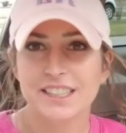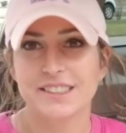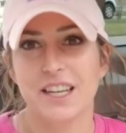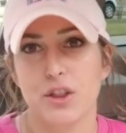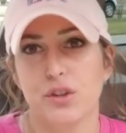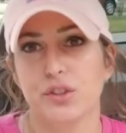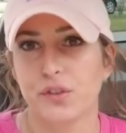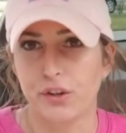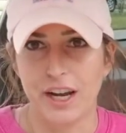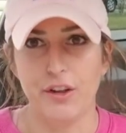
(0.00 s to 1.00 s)
going to sell those
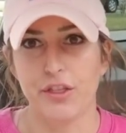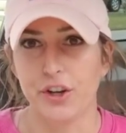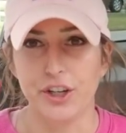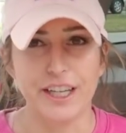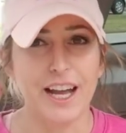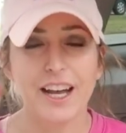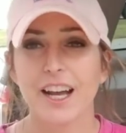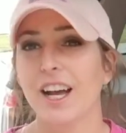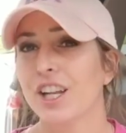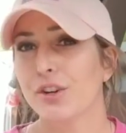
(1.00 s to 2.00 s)
for around 30 I
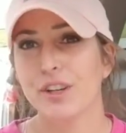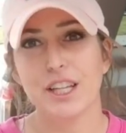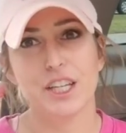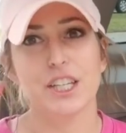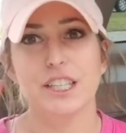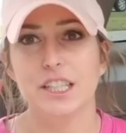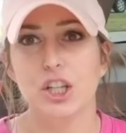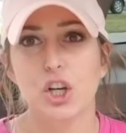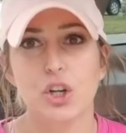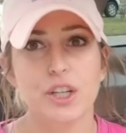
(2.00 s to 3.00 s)
got a really good
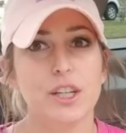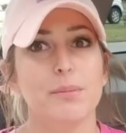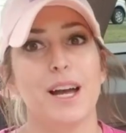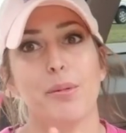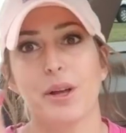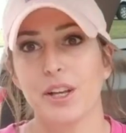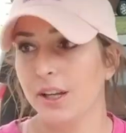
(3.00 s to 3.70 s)
deal on them. I'm